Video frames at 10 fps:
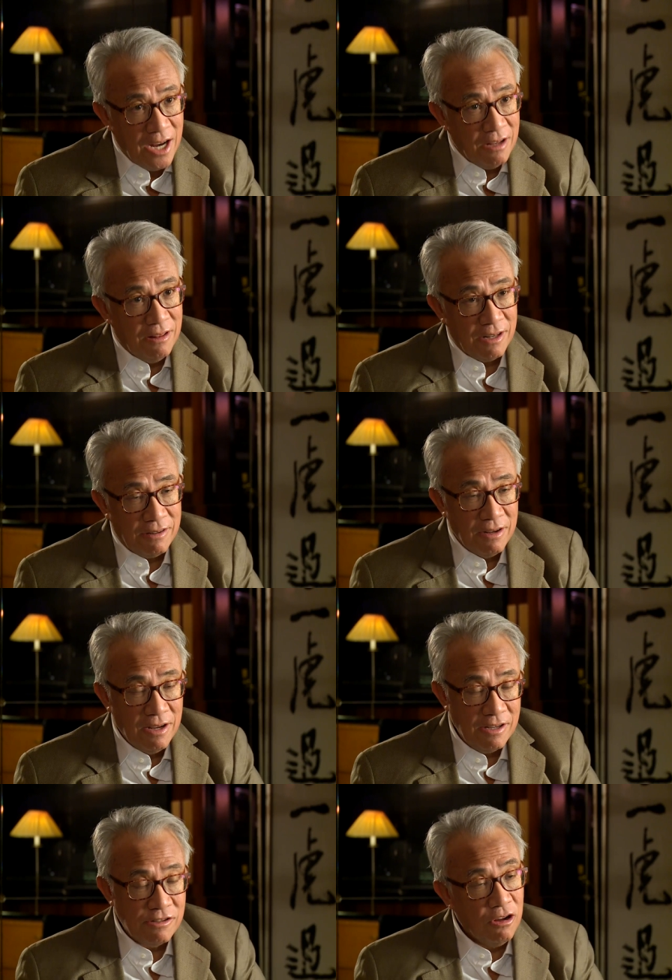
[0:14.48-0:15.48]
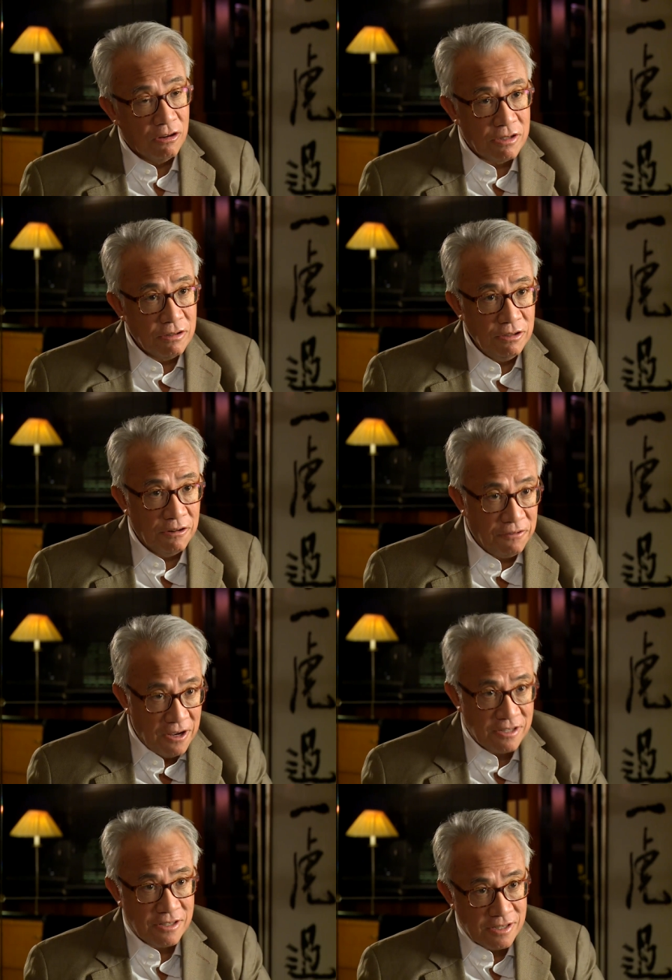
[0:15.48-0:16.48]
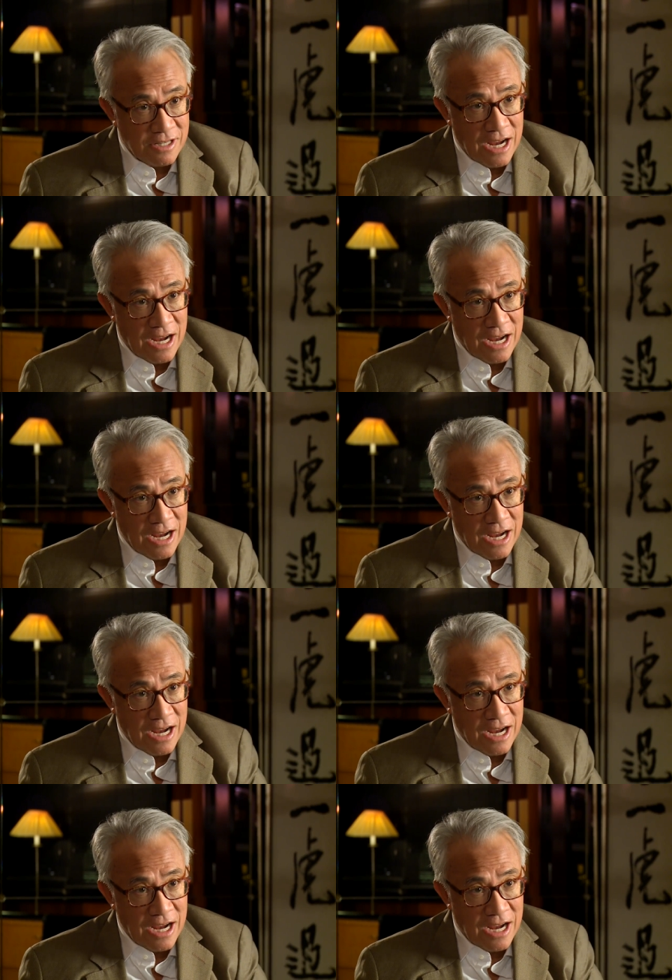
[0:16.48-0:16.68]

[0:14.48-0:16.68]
know that is not your first